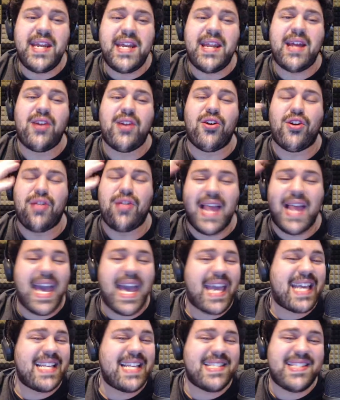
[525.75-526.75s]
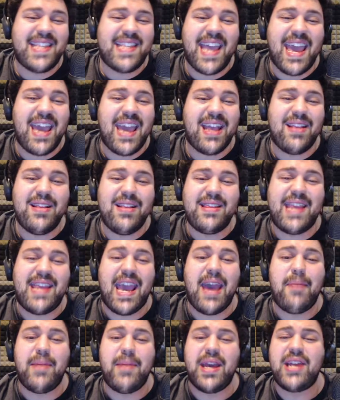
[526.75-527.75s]
and her leg is
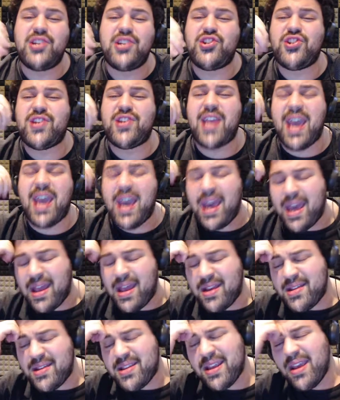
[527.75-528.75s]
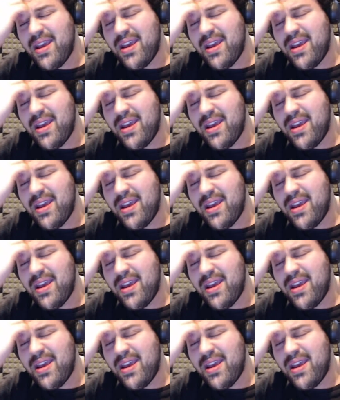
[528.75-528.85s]
damaged, and